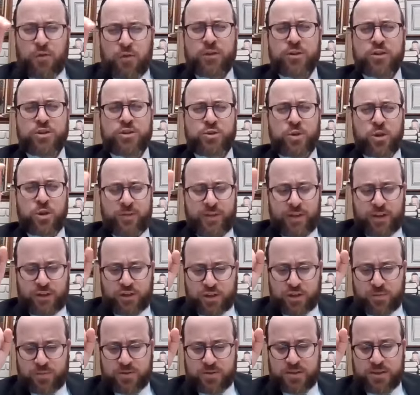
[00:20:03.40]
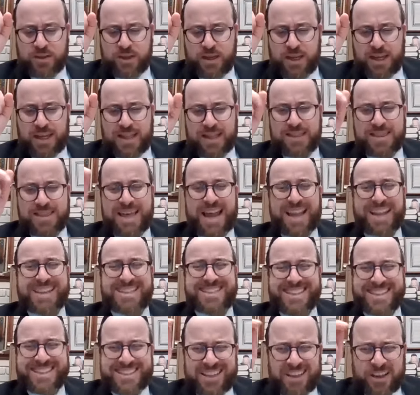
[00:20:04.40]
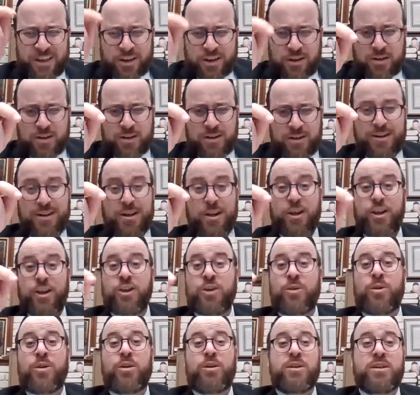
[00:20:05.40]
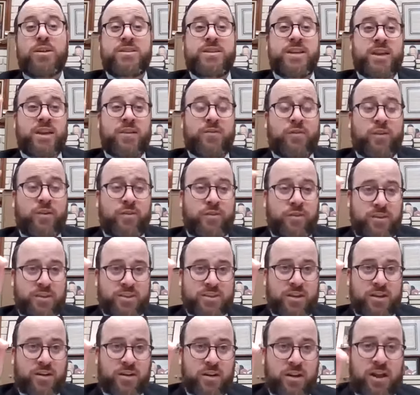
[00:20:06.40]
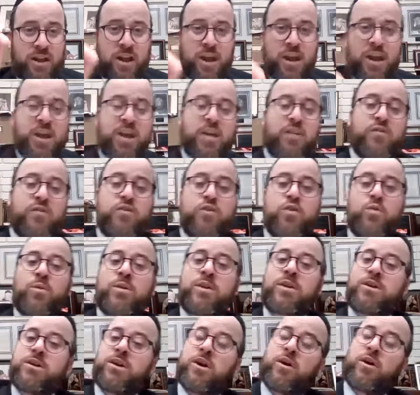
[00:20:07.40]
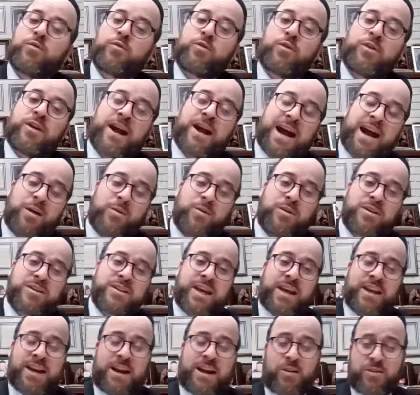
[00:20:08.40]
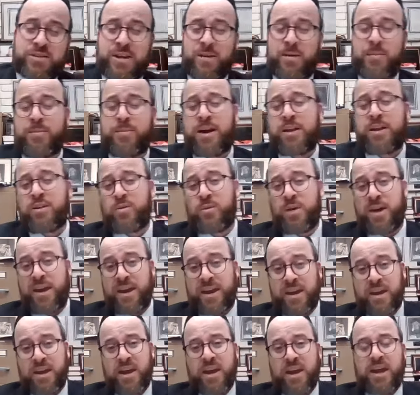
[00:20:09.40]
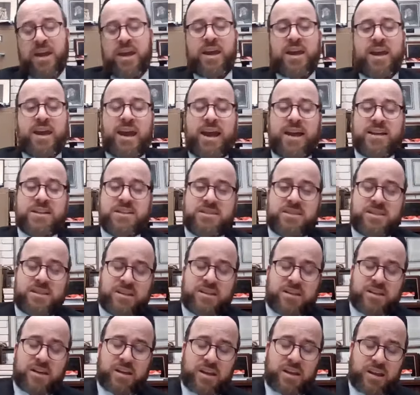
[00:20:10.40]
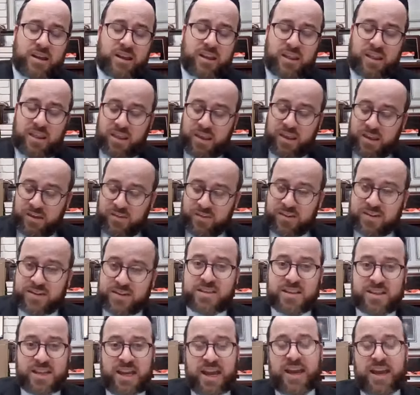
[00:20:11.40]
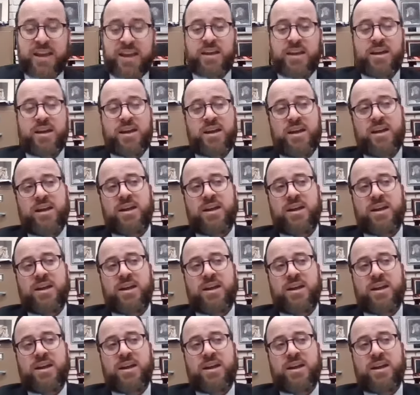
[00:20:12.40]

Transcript: over the story of Egypt. That is a tikkun. We know the tikkun for Avodah Zarah. If you want to know for an hour day and hour time, and by the way, as even today,